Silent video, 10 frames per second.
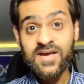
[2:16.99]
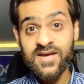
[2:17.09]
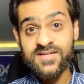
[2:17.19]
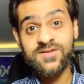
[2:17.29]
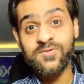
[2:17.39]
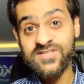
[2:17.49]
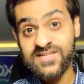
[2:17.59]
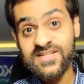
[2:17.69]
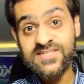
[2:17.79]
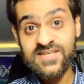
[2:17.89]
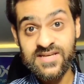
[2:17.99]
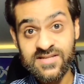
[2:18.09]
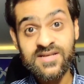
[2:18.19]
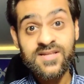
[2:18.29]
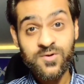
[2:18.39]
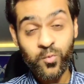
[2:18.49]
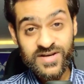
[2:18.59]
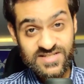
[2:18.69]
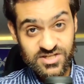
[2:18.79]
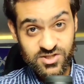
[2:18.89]
It results in the
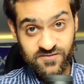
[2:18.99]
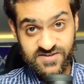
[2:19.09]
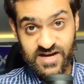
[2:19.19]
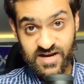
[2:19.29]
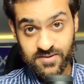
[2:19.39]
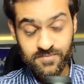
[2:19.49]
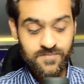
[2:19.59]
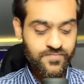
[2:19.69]
wastage of time.